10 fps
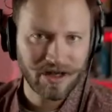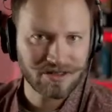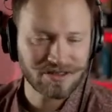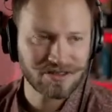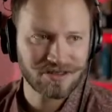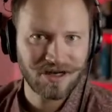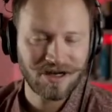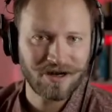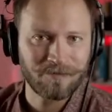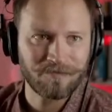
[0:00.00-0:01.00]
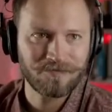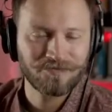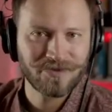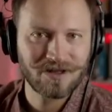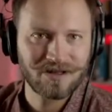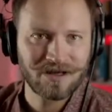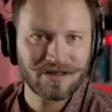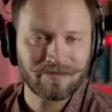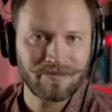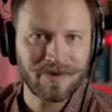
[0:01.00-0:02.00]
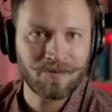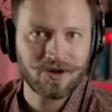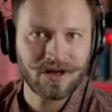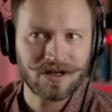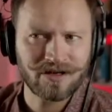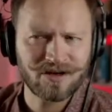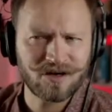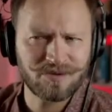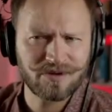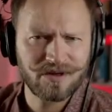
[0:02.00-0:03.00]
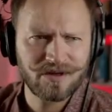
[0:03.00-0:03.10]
gets the memory cleared up.